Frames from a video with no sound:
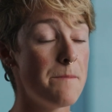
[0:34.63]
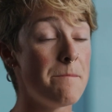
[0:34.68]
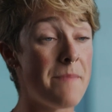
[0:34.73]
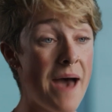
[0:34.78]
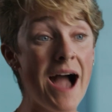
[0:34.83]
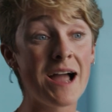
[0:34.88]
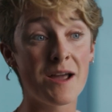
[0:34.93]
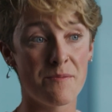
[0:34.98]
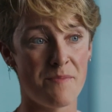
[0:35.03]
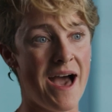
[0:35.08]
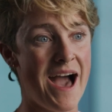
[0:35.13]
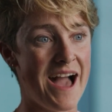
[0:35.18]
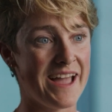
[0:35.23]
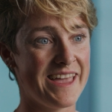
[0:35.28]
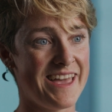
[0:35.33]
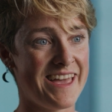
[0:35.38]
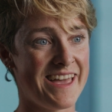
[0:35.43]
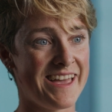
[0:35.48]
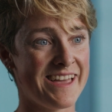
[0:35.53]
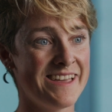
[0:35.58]

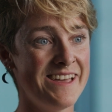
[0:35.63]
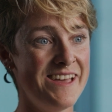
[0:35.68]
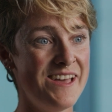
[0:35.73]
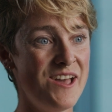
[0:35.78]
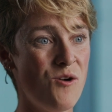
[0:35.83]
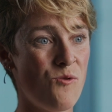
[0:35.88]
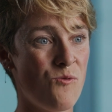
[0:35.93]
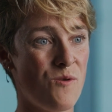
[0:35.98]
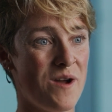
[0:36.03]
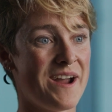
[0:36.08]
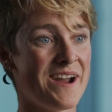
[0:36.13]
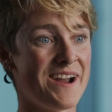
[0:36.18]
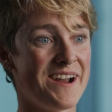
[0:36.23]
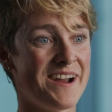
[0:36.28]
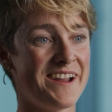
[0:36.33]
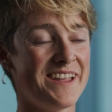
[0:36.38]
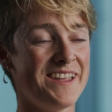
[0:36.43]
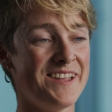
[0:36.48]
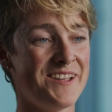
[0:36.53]
backpacking where,